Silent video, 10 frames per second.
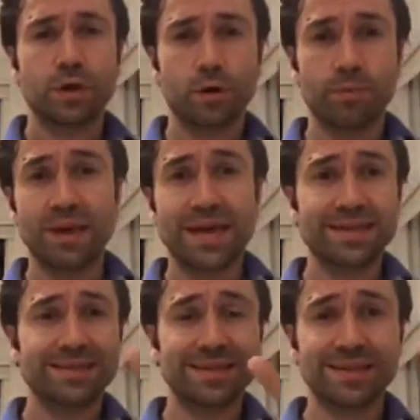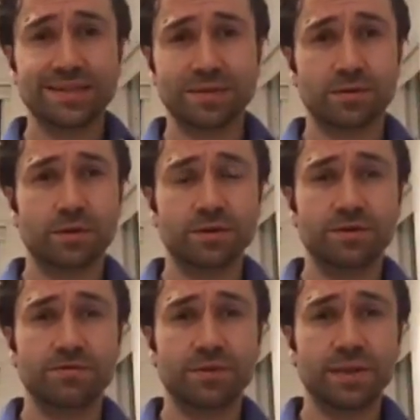compare tickets across
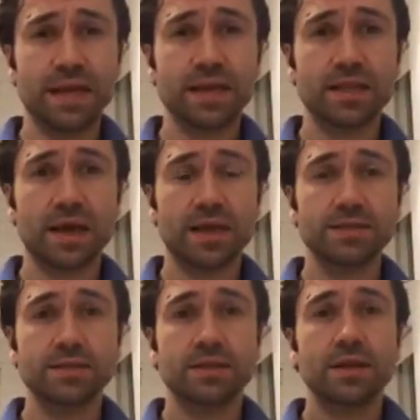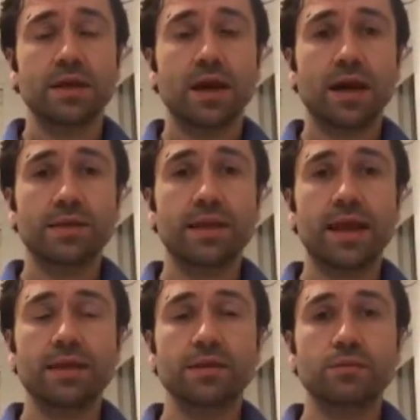different airlines. And
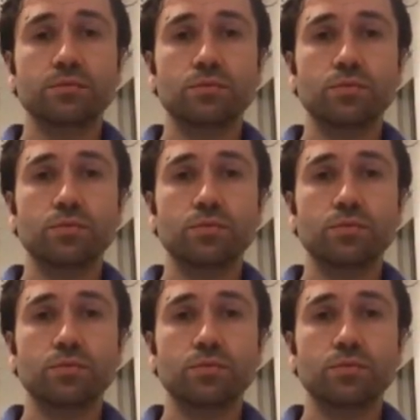then